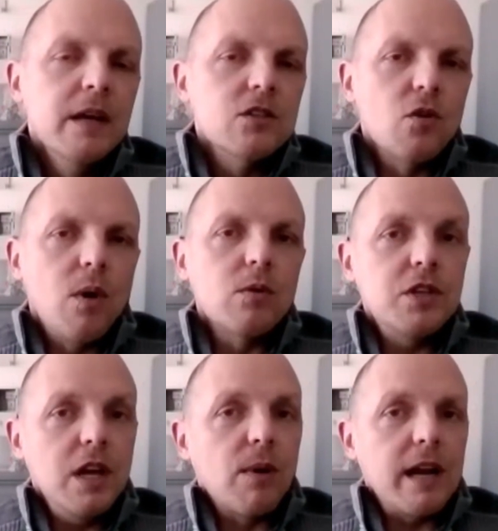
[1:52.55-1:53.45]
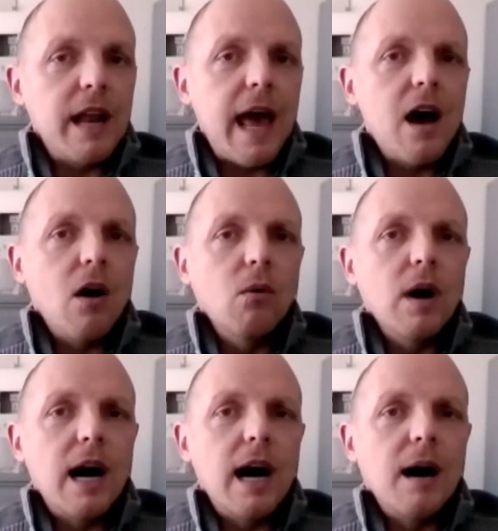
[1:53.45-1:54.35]
So what we're seeing right now
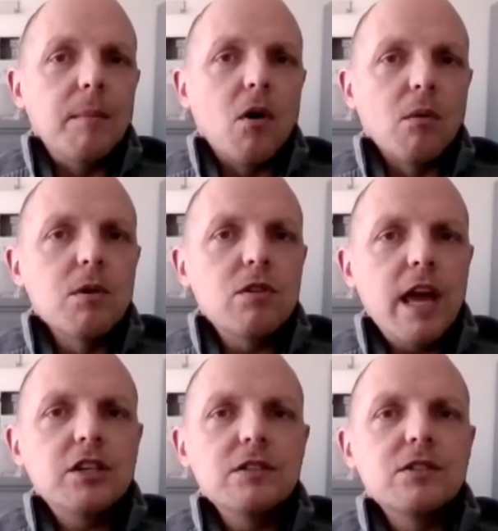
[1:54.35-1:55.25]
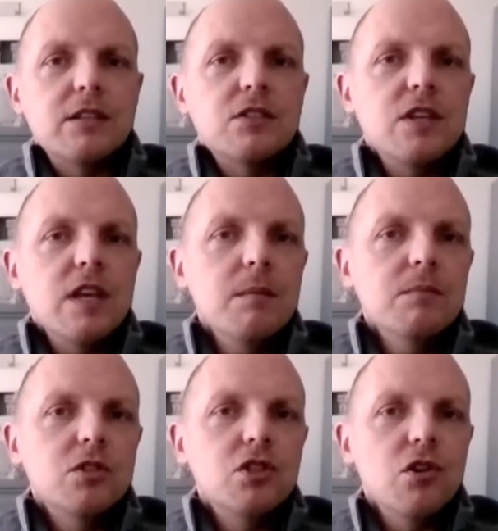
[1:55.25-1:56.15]
are mutations that
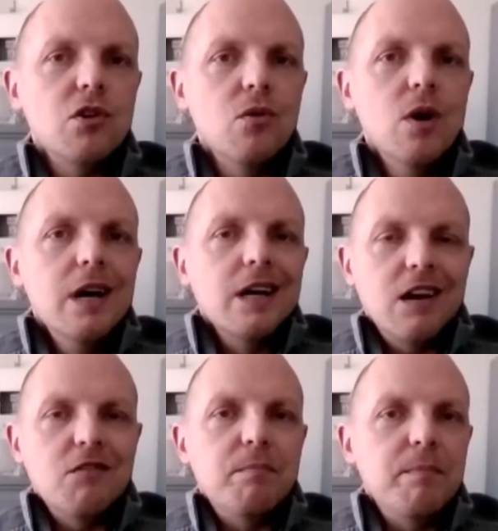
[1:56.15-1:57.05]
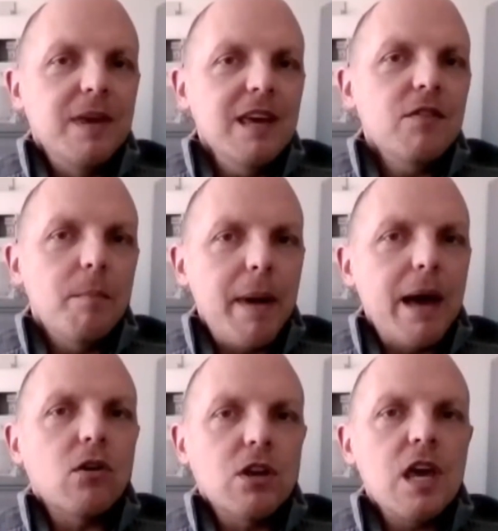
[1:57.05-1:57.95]
seem to kind of give a
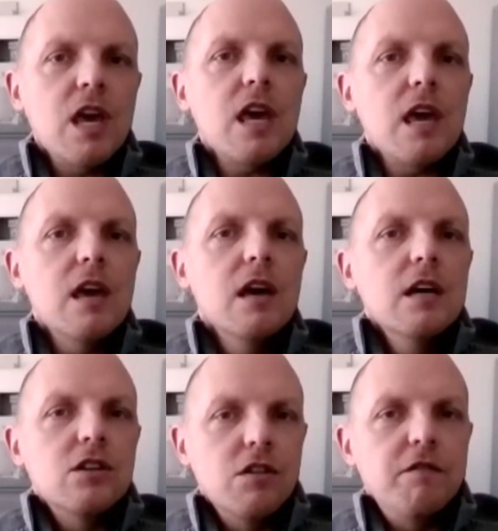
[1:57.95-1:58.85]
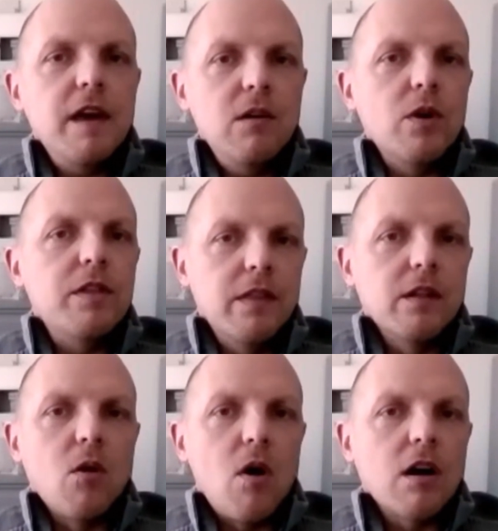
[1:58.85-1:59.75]
better key to fit within the
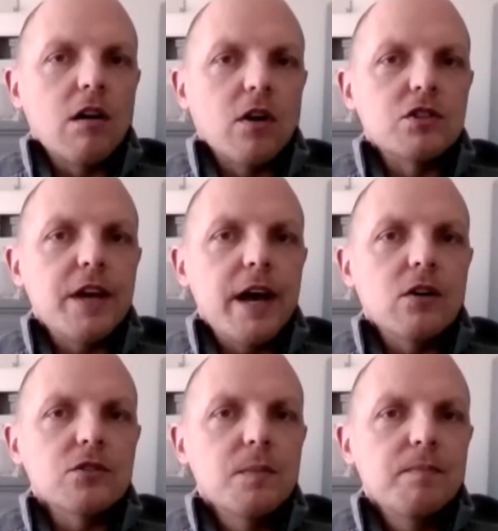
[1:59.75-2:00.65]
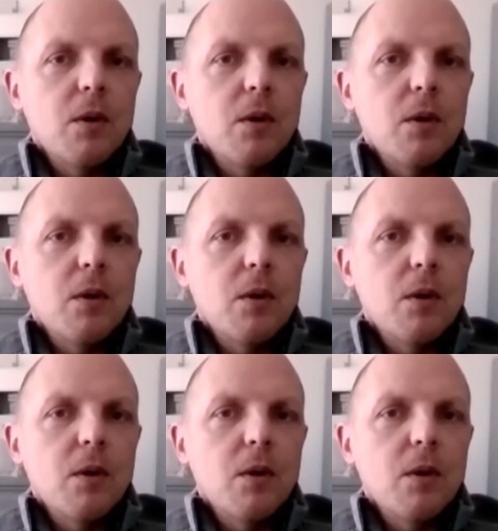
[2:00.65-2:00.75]
lock of our cells.